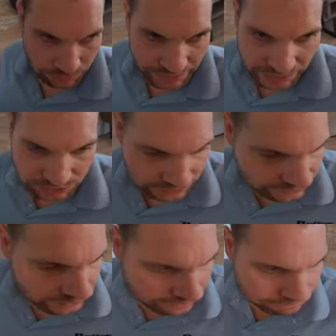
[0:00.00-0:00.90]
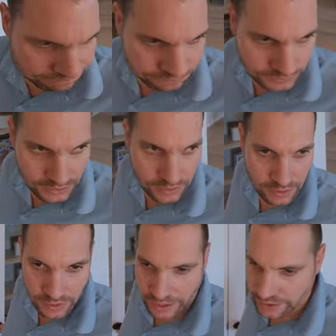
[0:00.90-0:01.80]
pantry there.
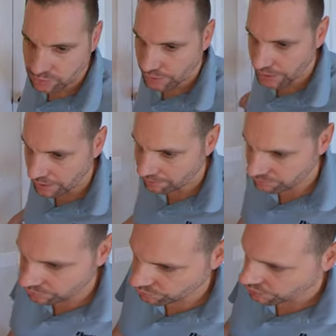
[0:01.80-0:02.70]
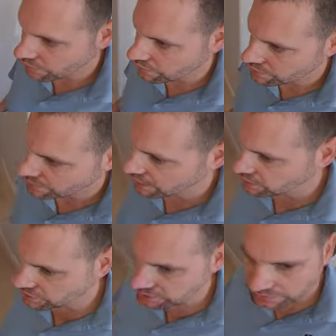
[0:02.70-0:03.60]
As we come through here to the
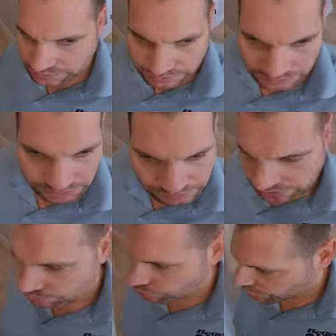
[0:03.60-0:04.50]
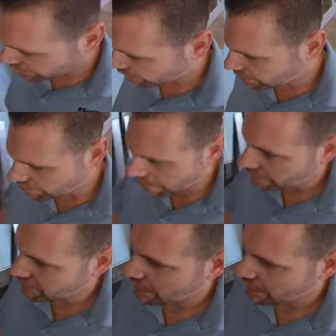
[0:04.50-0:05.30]
kitchen, pretty good amount of